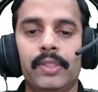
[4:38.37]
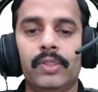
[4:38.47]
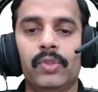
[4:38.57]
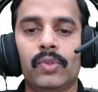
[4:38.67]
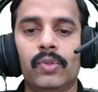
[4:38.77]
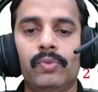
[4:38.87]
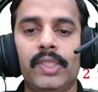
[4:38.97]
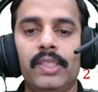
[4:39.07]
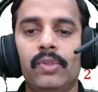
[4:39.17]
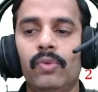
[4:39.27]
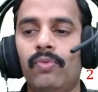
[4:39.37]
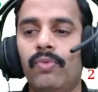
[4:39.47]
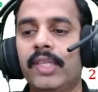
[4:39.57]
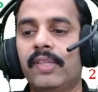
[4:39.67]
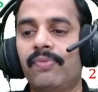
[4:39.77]
So we need to
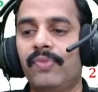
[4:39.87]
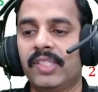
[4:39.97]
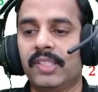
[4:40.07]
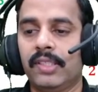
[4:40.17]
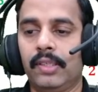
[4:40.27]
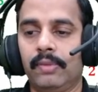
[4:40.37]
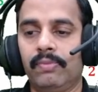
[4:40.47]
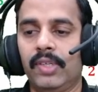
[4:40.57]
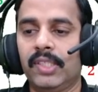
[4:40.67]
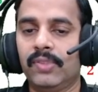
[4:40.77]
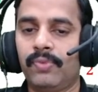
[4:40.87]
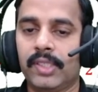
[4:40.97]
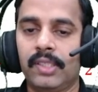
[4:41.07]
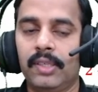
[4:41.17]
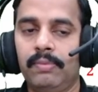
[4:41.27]
find the first term. What is
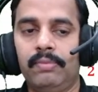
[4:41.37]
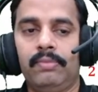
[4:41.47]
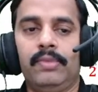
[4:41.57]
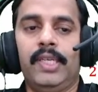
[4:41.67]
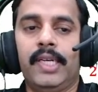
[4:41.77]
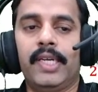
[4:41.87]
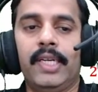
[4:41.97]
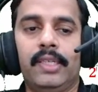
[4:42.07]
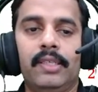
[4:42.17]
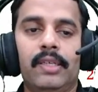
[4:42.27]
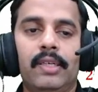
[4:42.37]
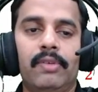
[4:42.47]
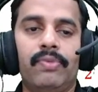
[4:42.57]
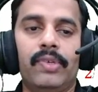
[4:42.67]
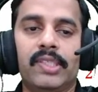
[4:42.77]
first term? Again,
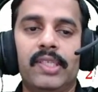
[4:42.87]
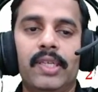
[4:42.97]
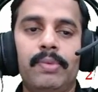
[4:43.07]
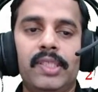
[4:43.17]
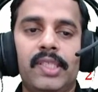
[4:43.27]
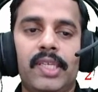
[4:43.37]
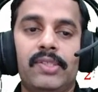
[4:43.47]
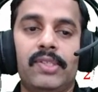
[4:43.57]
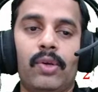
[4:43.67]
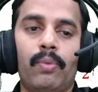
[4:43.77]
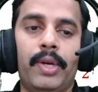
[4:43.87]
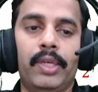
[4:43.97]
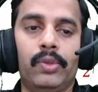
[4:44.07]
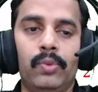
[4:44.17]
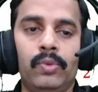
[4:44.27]
first term is a0 by
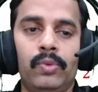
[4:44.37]
2.